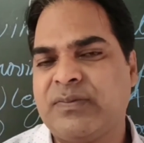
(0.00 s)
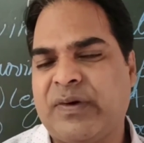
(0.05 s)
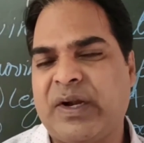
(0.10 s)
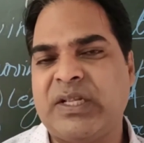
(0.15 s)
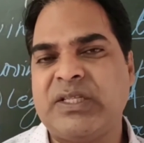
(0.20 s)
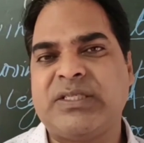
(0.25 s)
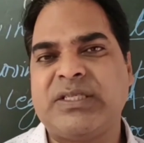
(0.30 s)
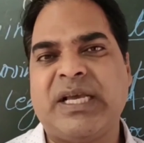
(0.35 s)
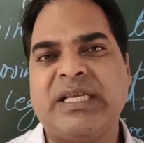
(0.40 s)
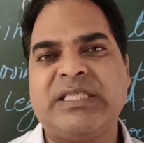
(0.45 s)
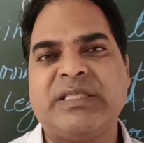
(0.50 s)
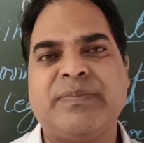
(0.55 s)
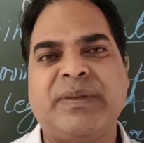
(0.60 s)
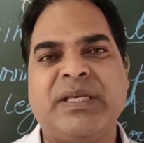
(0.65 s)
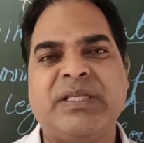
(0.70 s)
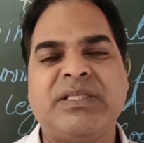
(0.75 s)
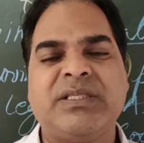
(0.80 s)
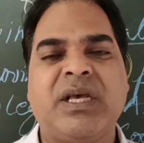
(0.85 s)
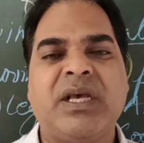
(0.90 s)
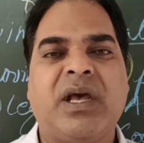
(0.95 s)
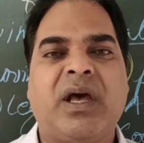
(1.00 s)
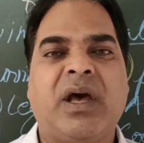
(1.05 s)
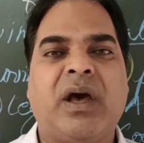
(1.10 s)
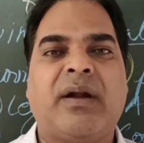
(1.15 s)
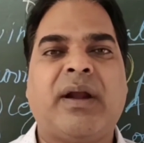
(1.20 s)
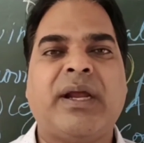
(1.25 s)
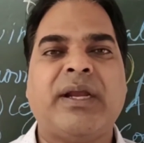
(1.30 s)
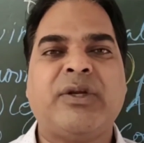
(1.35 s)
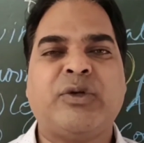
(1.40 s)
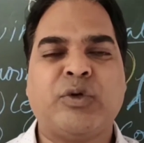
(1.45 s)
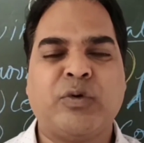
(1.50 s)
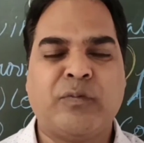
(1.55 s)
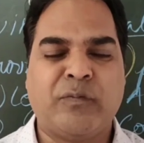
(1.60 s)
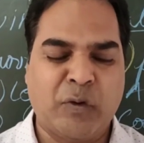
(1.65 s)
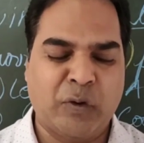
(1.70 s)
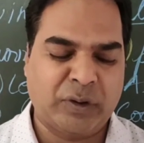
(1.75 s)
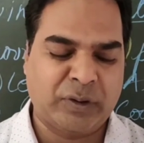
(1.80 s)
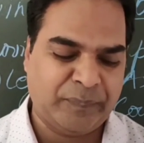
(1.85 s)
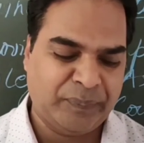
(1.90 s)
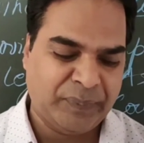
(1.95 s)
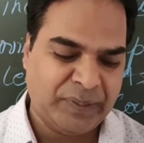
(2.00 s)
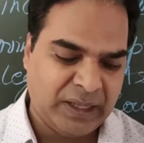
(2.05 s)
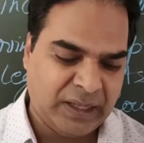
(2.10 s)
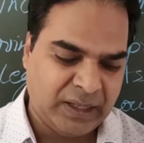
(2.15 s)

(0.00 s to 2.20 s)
Franchise means right to vote.